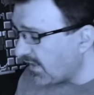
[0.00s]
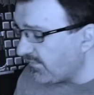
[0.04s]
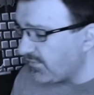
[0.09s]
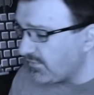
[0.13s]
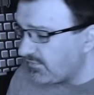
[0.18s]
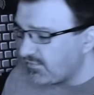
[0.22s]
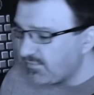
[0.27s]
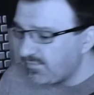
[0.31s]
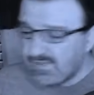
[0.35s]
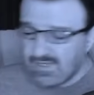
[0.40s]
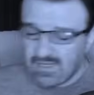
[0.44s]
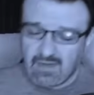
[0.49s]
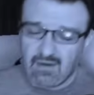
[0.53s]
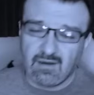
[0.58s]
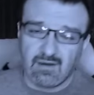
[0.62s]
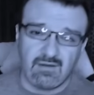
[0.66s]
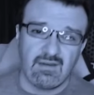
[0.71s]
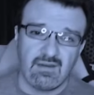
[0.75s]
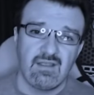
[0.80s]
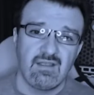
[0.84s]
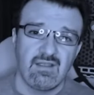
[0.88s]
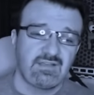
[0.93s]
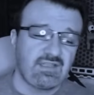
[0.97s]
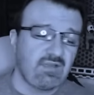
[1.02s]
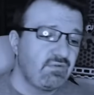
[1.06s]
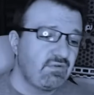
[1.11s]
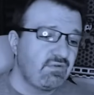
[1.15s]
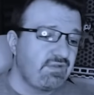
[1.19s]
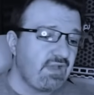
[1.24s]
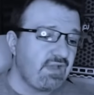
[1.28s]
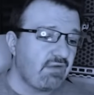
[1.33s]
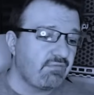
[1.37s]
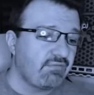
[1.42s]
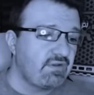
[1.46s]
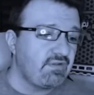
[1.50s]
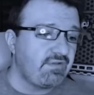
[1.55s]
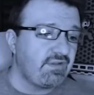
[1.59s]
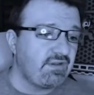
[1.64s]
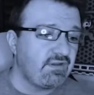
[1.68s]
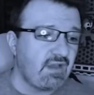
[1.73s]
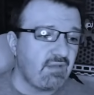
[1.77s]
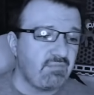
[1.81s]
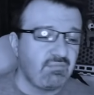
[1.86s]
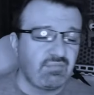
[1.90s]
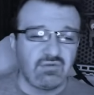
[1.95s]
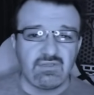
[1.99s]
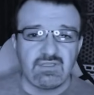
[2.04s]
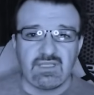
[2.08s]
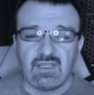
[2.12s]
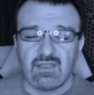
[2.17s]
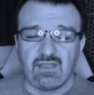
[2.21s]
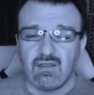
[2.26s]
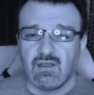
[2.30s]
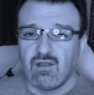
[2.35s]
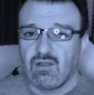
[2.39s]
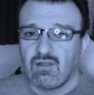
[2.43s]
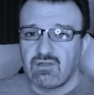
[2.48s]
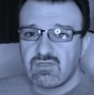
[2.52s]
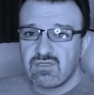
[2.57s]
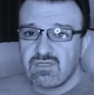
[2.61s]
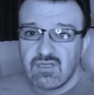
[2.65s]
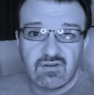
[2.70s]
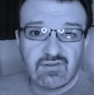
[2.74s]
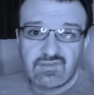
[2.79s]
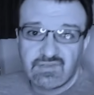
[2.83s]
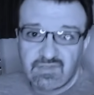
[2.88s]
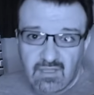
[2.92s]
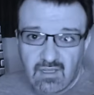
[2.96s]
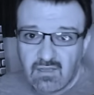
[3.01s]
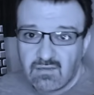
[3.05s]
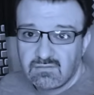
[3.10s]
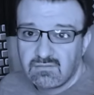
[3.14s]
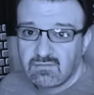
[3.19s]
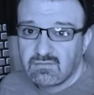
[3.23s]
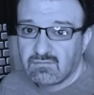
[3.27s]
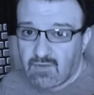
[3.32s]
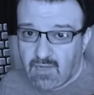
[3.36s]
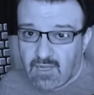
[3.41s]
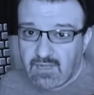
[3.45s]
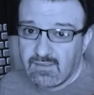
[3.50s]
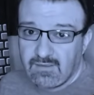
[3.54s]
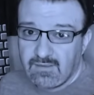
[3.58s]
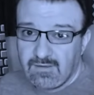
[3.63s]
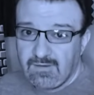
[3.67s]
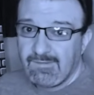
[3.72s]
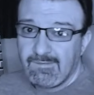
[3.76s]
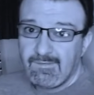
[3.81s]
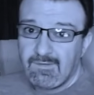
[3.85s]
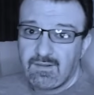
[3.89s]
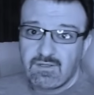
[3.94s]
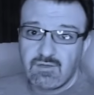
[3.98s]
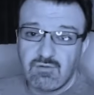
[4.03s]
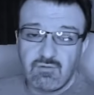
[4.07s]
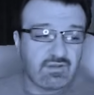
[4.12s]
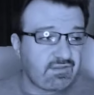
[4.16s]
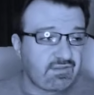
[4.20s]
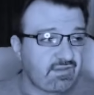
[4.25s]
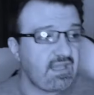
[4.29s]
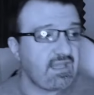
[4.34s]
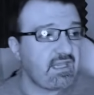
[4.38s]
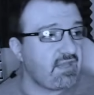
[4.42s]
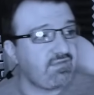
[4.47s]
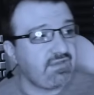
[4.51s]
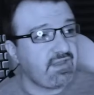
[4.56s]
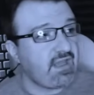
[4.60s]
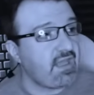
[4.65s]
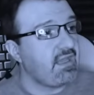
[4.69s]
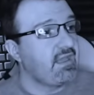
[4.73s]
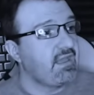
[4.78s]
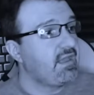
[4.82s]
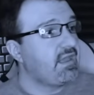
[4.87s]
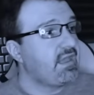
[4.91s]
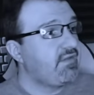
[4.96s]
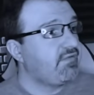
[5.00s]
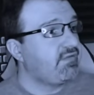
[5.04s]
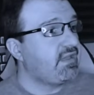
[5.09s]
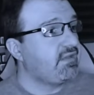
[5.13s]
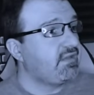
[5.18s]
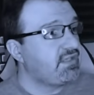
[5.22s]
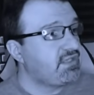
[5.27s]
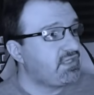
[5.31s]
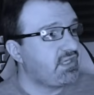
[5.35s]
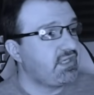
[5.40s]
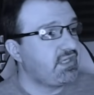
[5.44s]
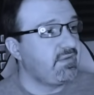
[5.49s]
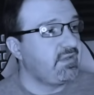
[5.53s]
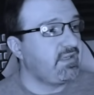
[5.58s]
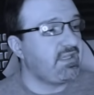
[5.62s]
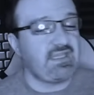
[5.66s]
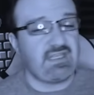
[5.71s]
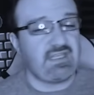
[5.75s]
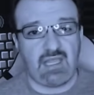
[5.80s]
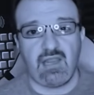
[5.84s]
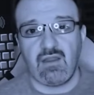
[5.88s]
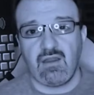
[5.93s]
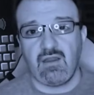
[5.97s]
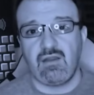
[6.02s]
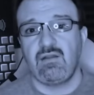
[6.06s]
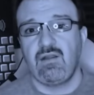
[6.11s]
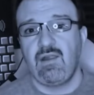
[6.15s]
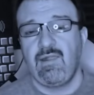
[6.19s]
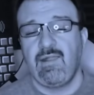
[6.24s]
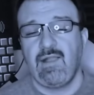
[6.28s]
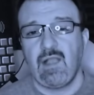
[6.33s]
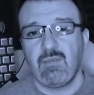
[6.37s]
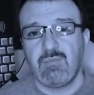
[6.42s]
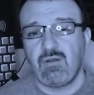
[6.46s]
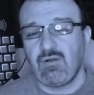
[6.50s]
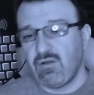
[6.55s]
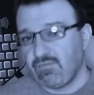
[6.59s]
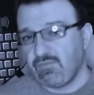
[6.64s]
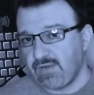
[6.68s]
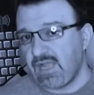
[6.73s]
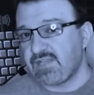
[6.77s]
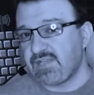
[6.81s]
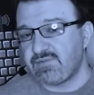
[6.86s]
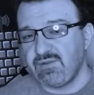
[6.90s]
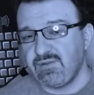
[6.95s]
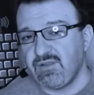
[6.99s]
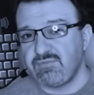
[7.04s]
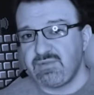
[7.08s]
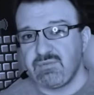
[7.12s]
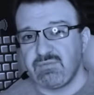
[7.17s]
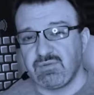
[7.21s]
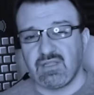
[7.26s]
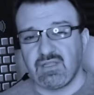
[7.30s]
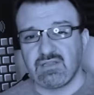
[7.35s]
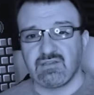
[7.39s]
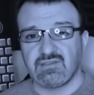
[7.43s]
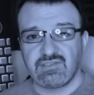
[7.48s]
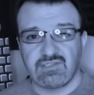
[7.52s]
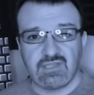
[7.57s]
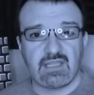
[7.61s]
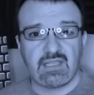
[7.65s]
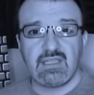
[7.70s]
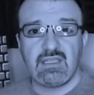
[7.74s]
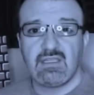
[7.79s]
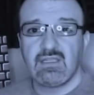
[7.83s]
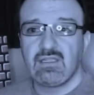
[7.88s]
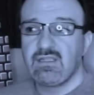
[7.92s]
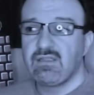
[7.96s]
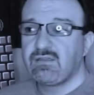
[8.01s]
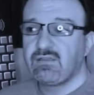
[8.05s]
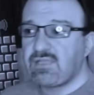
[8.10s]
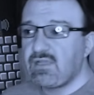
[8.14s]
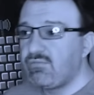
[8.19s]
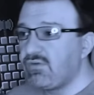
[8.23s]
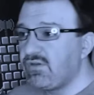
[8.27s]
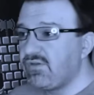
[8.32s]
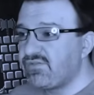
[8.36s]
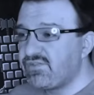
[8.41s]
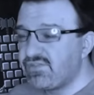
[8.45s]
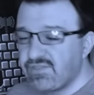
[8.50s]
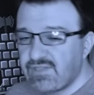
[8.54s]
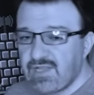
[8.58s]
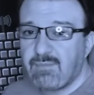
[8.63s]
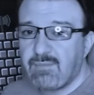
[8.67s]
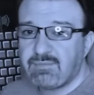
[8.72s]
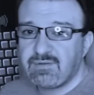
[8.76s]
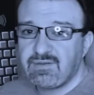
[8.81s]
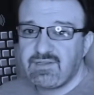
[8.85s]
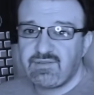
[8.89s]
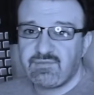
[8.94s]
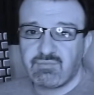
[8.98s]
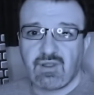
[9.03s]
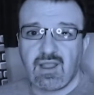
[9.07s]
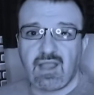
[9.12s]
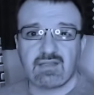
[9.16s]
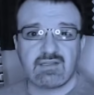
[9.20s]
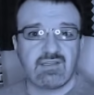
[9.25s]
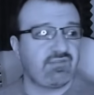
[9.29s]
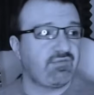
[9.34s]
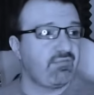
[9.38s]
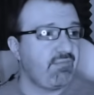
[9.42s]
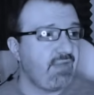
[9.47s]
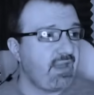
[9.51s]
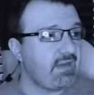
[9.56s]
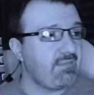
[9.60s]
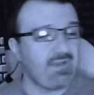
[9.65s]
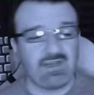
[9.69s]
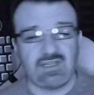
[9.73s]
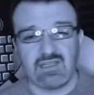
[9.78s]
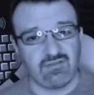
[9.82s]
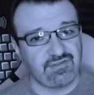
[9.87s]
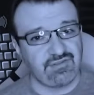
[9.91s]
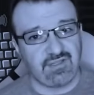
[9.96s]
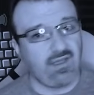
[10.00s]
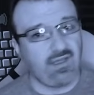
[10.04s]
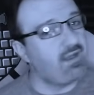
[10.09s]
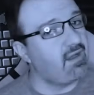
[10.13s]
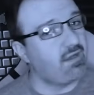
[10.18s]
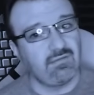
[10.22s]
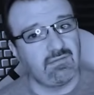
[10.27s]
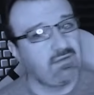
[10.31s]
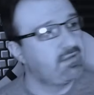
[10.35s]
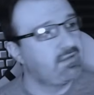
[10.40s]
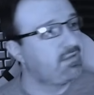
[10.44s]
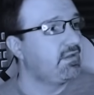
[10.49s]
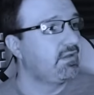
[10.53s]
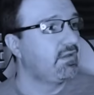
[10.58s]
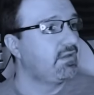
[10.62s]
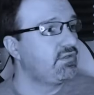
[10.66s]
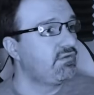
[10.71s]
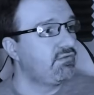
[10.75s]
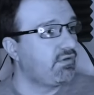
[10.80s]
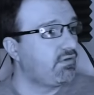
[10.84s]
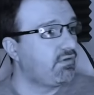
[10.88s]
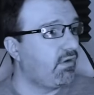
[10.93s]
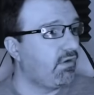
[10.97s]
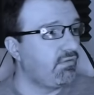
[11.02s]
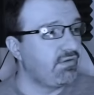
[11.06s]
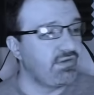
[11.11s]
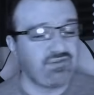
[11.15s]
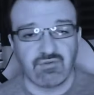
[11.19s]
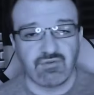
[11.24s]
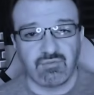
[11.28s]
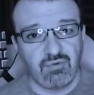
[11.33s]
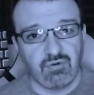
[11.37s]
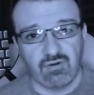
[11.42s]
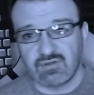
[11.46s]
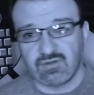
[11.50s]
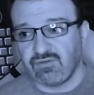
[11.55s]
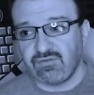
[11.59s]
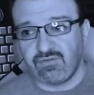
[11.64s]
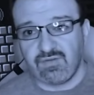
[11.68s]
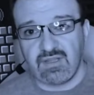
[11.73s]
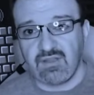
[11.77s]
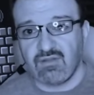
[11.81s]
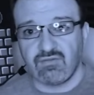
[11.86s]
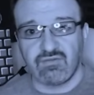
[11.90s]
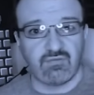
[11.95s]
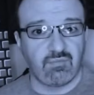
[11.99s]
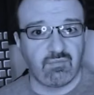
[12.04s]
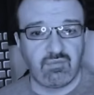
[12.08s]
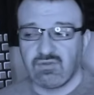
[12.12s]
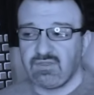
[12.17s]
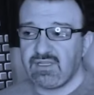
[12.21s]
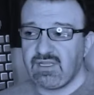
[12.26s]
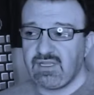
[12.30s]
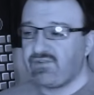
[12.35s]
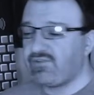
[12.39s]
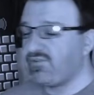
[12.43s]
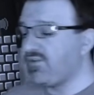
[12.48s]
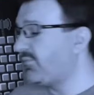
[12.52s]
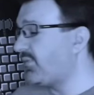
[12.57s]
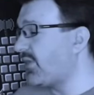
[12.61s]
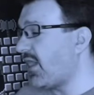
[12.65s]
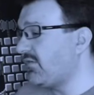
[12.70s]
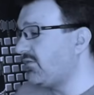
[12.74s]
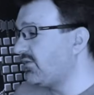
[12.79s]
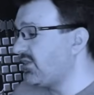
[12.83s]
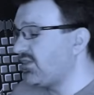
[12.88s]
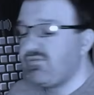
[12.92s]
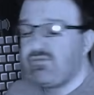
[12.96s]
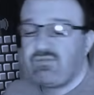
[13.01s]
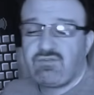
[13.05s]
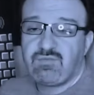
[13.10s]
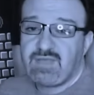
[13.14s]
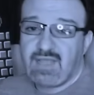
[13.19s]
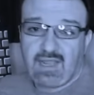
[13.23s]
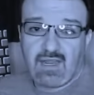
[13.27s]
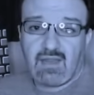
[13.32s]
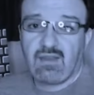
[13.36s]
If YouTube cared, they would have got rid of internet bullying 100 years ago, right? You would think if they if they legitimately cared about harassment of people on their site, they would have stopped this practice many, many years ago. You could always report those videos for bullying and stuff, but I don't think YouTube